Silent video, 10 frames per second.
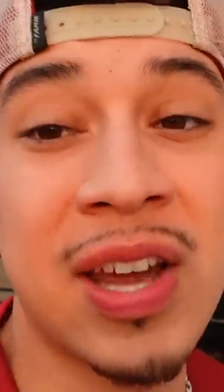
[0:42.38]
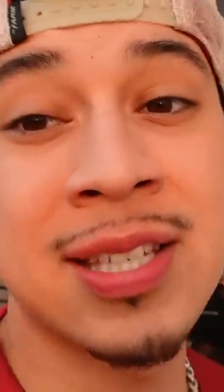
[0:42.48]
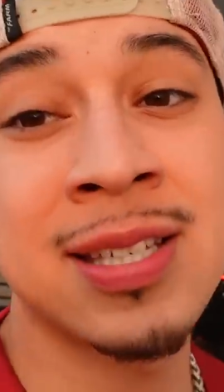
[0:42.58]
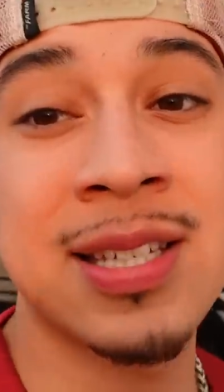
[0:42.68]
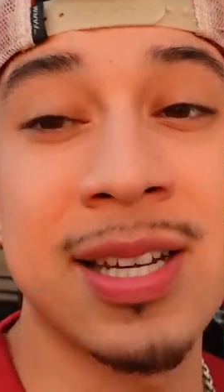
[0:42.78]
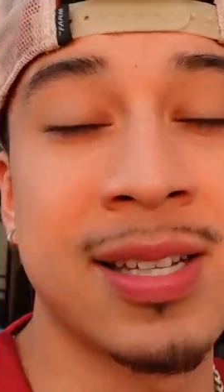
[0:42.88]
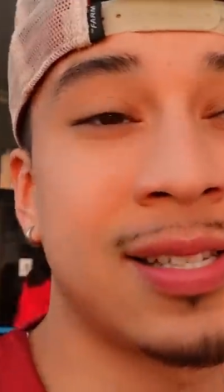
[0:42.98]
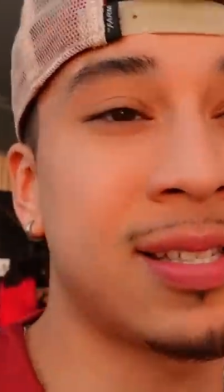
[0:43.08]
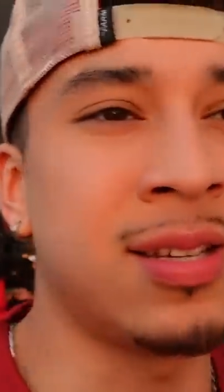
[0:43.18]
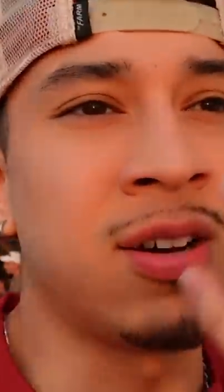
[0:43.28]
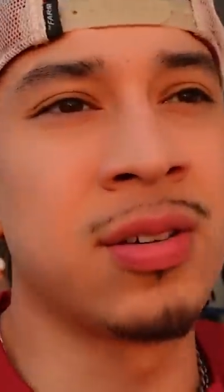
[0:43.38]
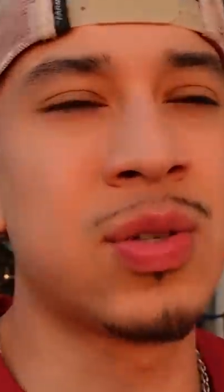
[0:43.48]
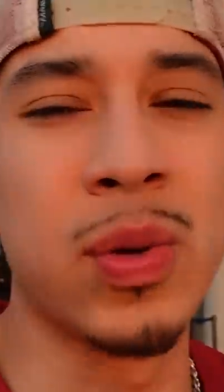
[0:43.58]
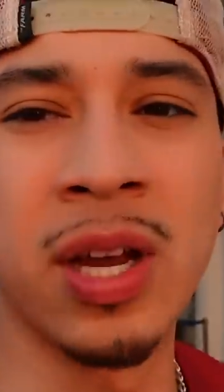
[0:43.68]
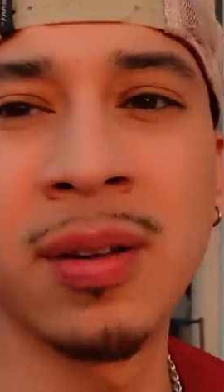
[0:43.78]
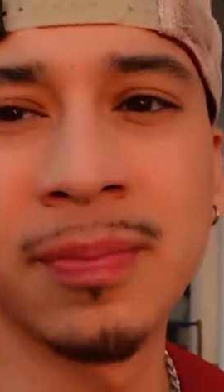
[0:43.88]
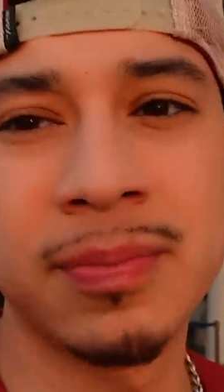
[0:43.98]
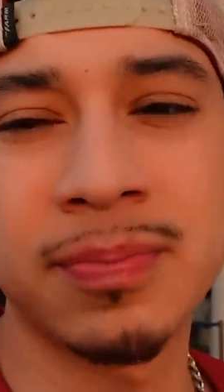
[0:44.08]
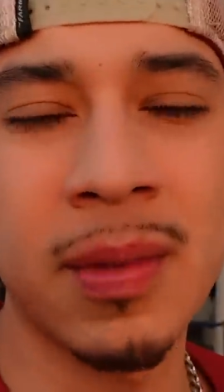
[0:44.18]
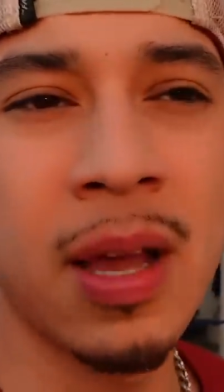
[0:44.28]
faces because, you know, it's weird.
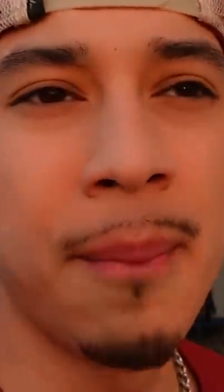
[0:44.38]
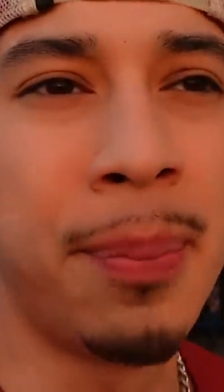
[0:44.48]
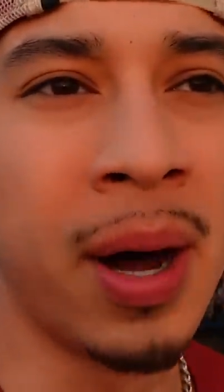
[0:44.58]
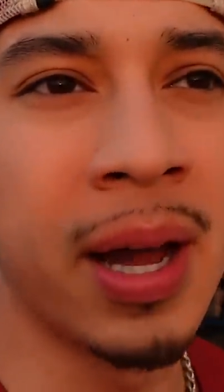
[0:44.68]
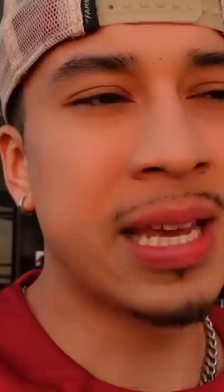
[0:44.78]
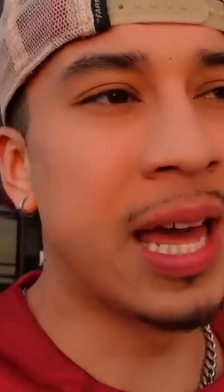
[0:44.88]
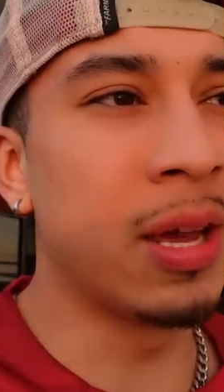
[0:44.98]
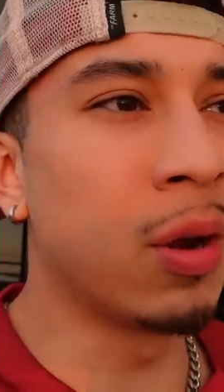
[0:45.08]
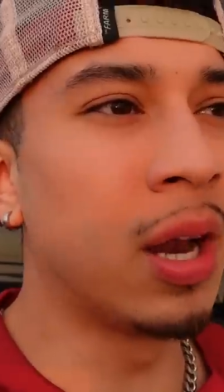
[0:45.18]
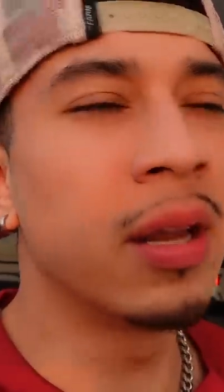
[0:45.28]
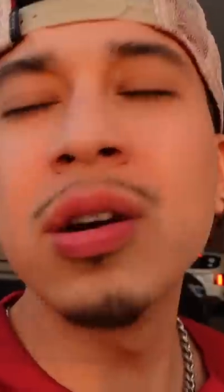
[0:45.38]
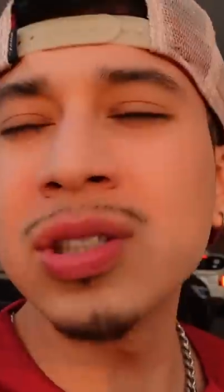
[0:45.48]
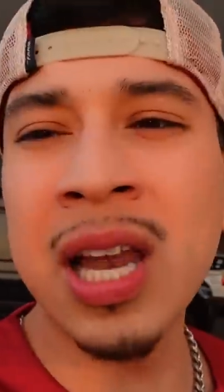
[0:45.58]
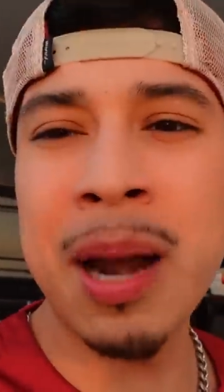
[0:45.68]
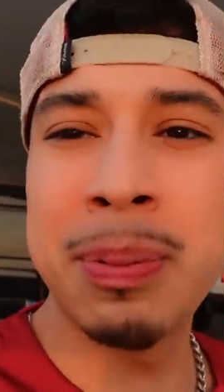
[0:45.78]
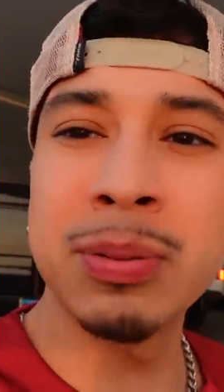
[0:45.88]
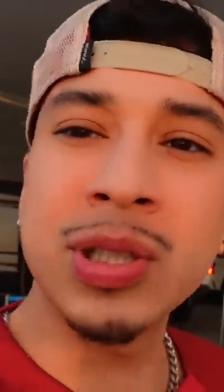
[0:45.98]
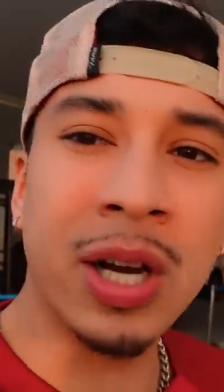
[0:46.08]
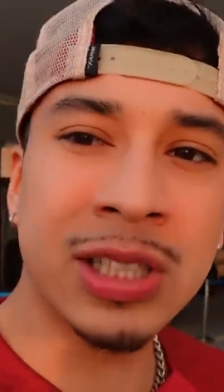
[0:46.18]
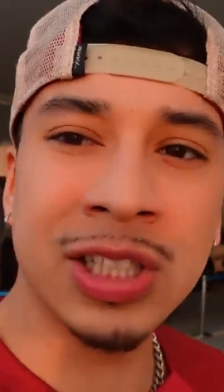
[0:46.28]
But yeah, there was a lot of people
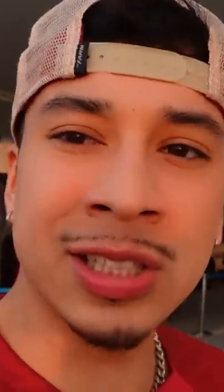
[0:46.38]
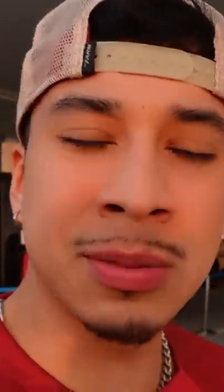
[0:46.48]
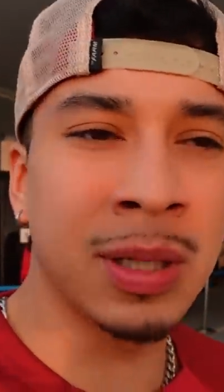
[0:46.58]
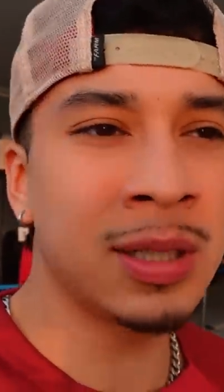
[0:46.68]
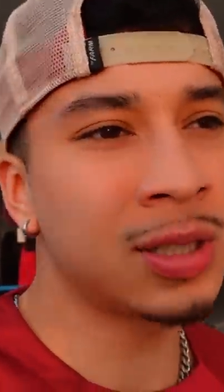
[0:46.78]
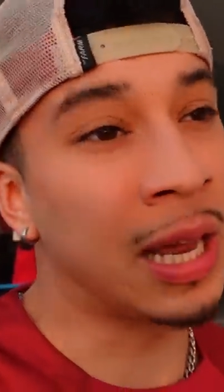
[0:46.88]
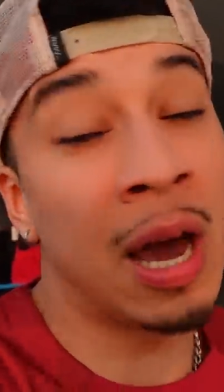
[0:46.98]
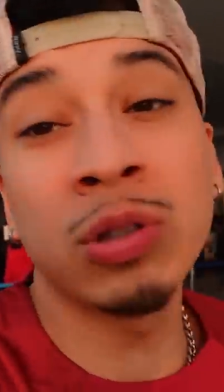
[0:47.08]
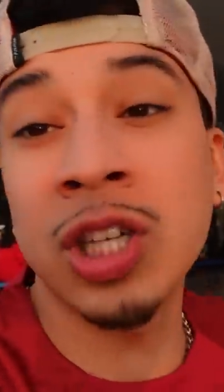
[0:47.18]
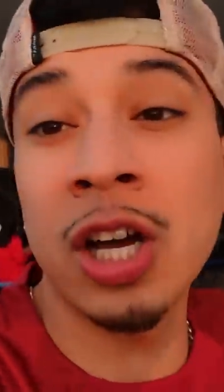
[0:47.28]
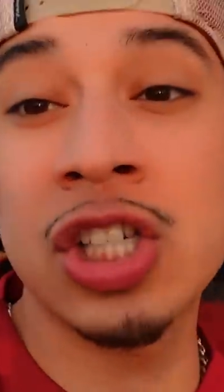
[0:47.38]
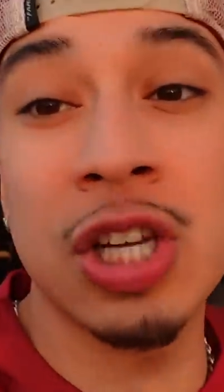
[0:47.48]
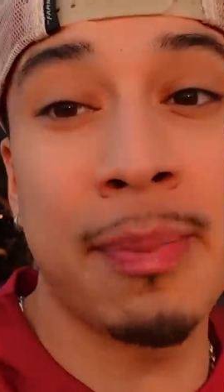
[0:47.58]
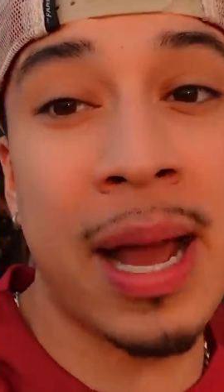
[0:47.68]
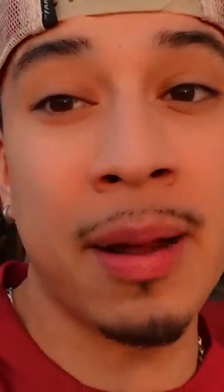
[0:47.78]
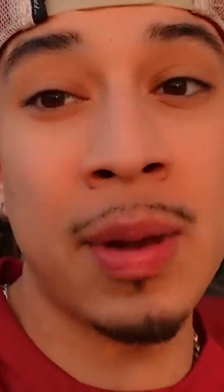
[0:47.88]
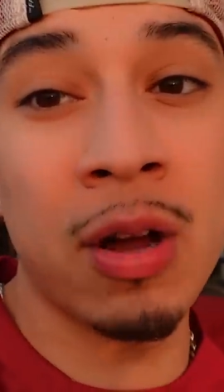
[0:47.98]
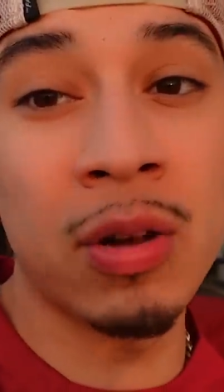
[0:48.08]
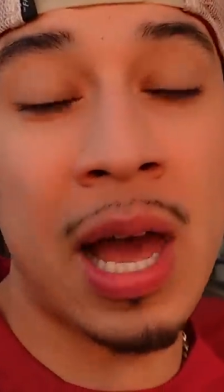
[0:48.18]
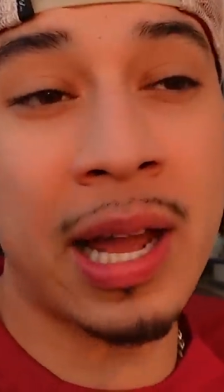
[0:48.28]
talking shit to me, and I was talking shit back, I'm
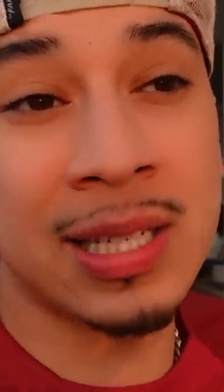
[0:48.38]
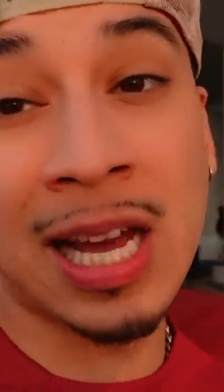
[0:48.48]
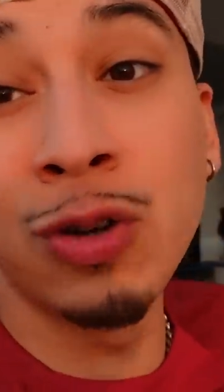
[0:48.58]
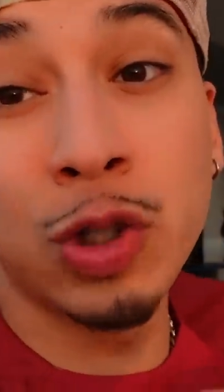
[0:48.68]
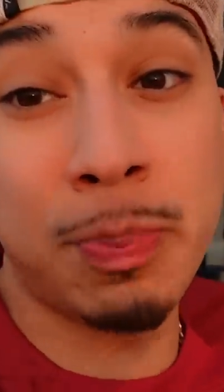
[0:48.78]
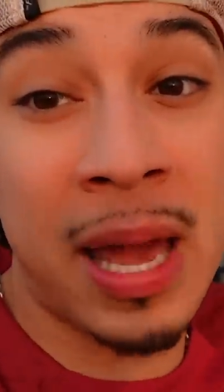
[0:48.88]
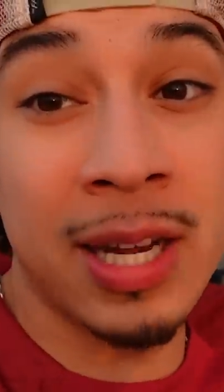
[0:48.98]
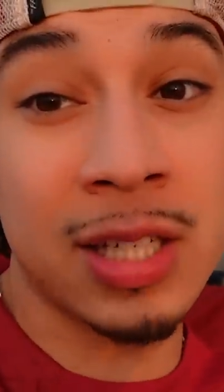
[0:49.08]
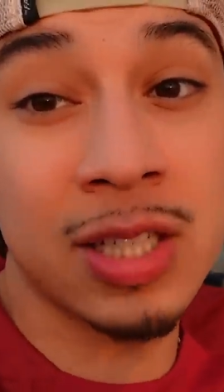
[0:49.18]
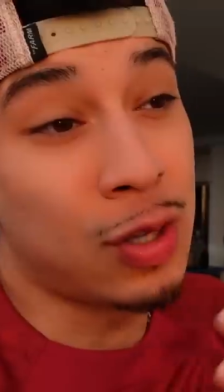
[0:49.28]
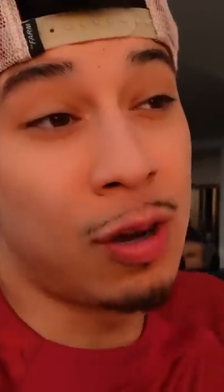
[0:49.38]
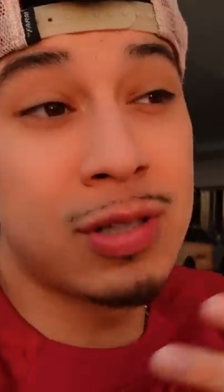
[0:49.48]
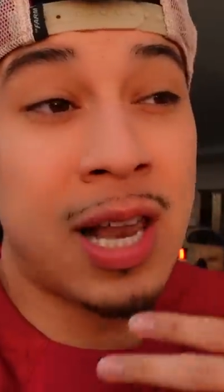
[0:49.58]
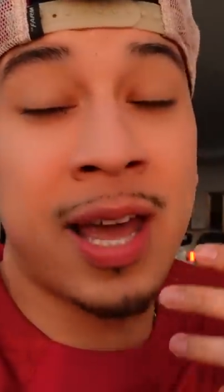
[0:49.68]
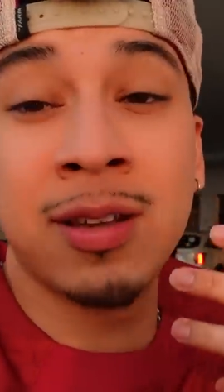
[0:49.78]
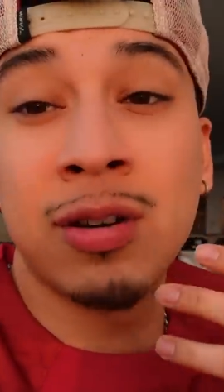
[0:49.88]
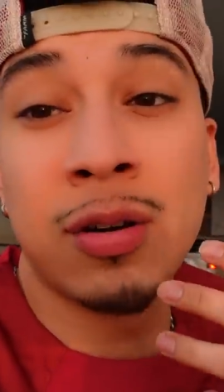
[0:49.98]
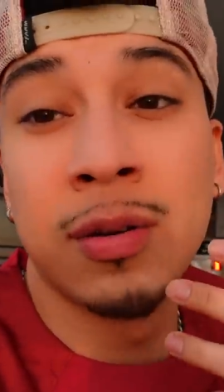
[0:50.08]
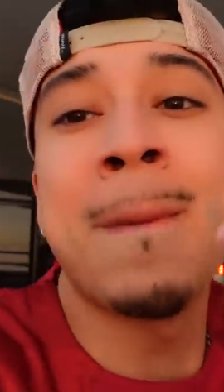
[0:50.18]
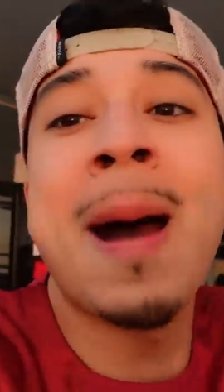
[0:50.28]
not gonna lie, because I knew Spanish. So I was like, you
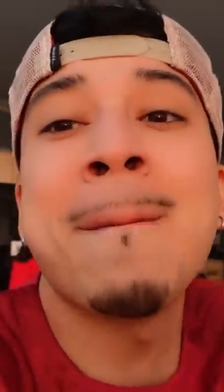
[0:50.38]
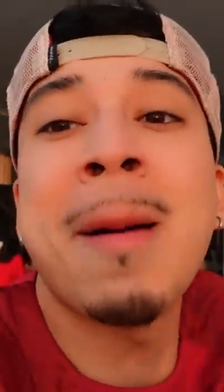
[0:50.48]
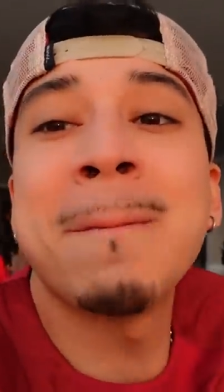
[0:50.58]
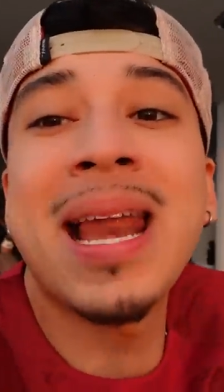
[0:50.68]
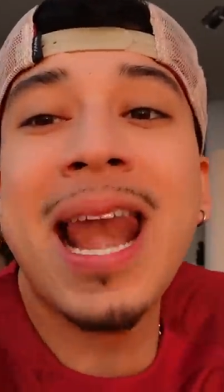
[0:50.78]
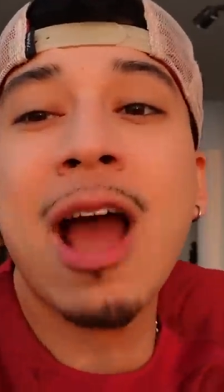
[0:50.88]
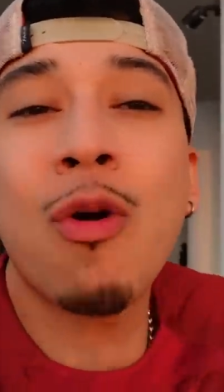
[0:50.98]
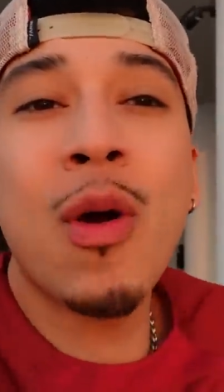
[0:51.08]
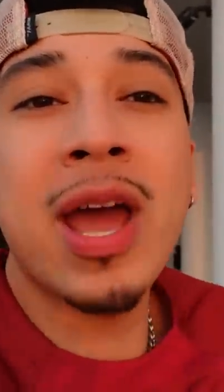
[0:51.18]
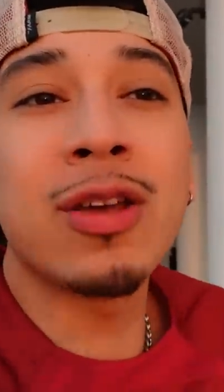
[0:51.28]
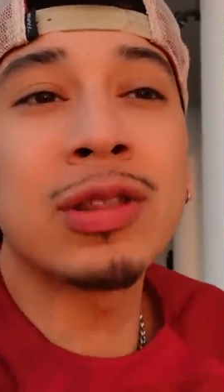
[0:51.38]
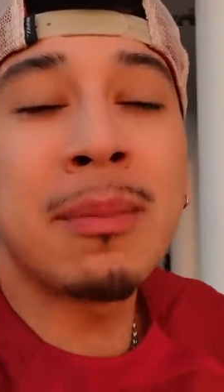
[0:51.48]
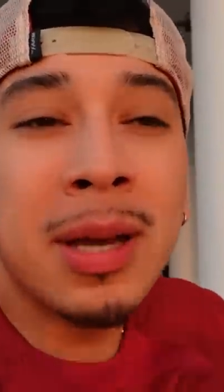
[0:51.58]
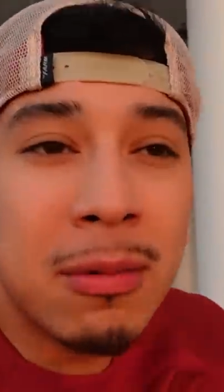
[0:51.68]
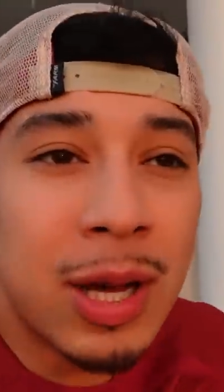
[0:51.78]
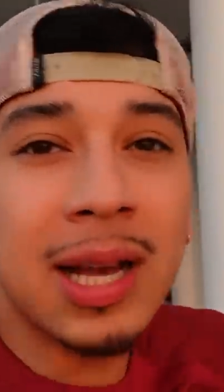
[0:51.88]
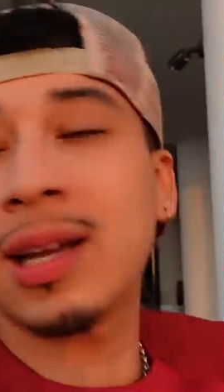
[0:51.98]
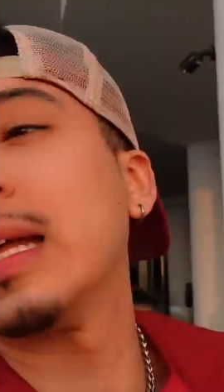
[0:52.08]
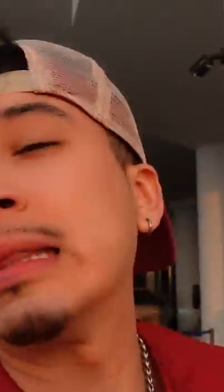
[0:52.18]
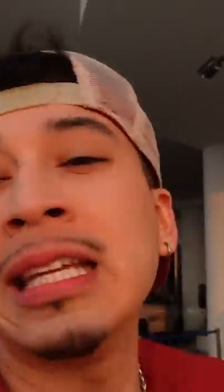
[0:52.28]
know, mama me la güey, yo también le voy a la
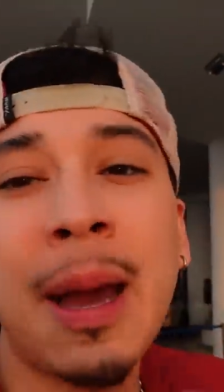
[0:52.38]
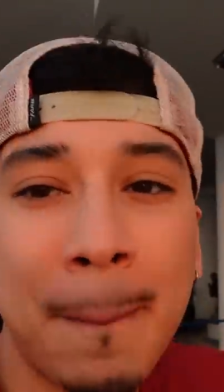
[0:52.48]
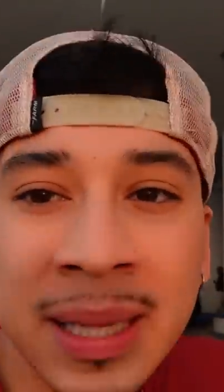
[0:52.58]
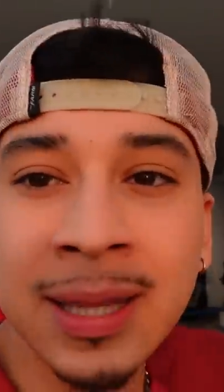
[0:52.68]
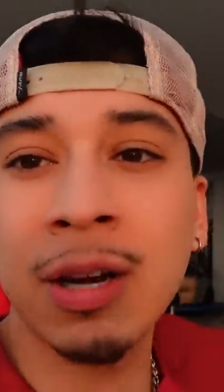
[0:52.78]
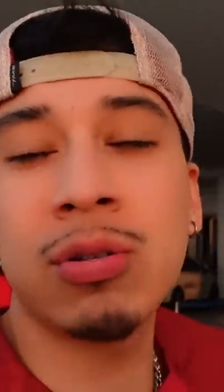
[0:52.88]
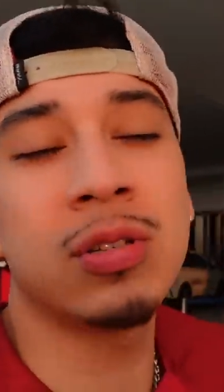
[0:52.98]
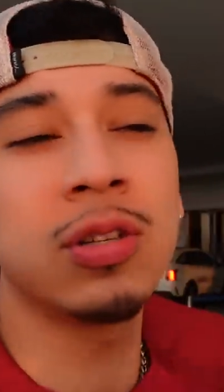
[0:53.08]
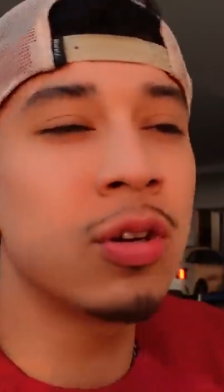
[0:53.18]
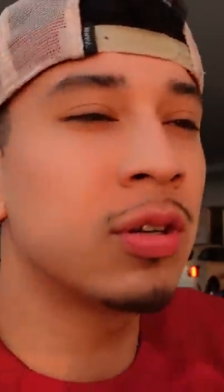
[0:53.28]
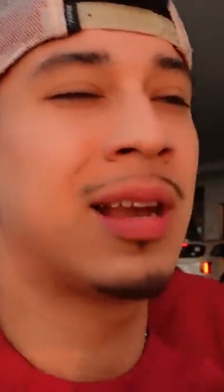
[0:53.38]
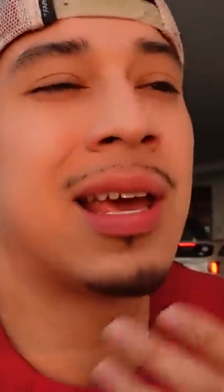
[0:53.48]
Argentina, pendejo, you know,